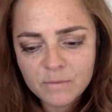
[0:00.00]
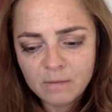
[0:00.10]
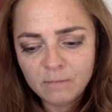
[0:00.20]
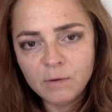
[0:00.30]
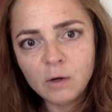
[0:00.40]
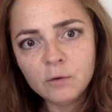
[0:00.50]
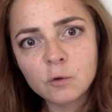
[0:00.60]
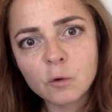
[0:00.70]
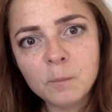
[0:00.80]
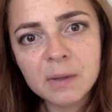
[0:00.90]
the
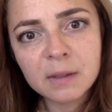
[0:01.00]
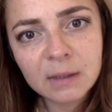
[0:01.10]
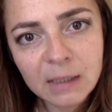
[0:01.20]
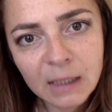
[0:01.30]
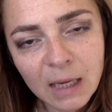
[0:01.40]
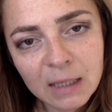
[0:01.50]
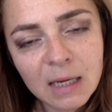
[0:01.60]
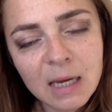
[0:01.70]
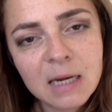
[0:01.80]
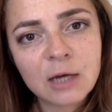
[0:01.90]
vulnerability and
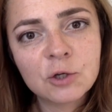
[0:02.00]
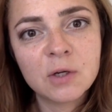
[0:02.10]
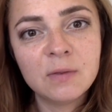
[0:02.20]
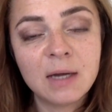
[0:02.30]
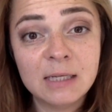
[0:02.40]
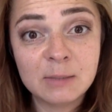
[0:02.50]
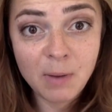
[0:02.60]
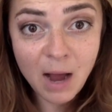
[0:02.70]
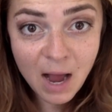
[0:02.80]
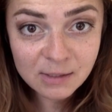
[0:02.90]
connection that is
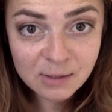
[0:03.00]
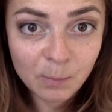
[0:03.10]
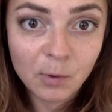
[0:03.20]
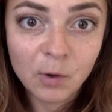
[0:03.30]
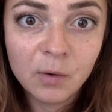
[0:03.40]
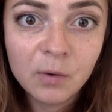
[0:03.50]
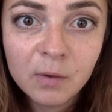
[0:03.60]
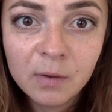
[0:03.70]
possible,